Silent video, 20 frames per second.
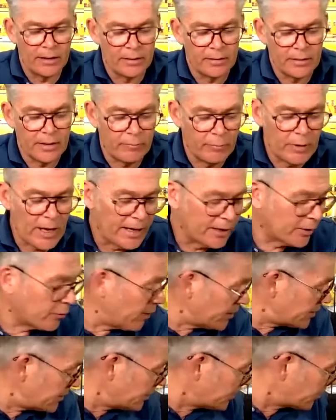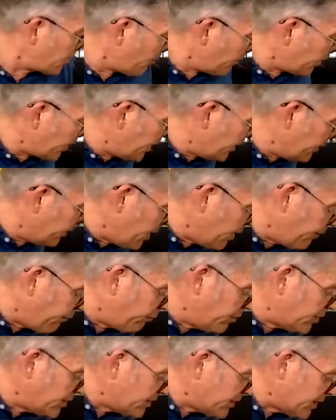We had a question coming in if
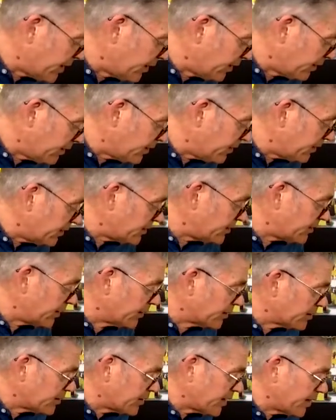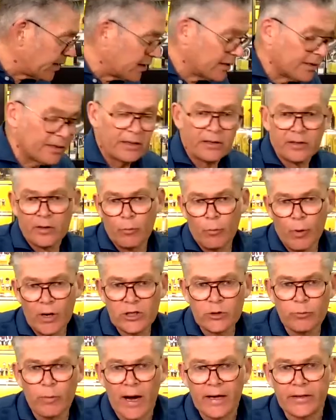we still sell the watch
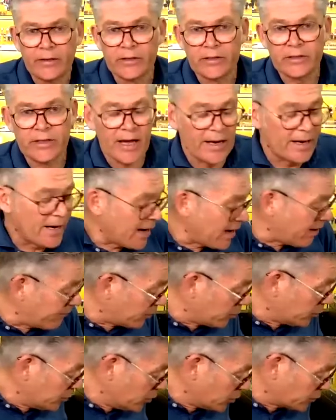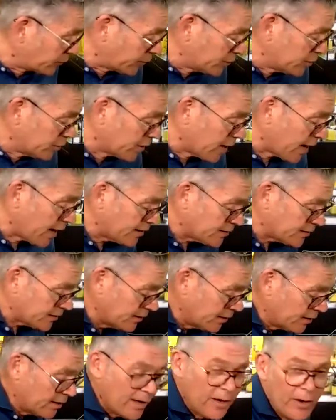winders, and I have good news for you guys.
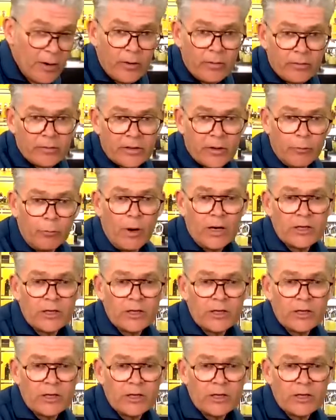The watch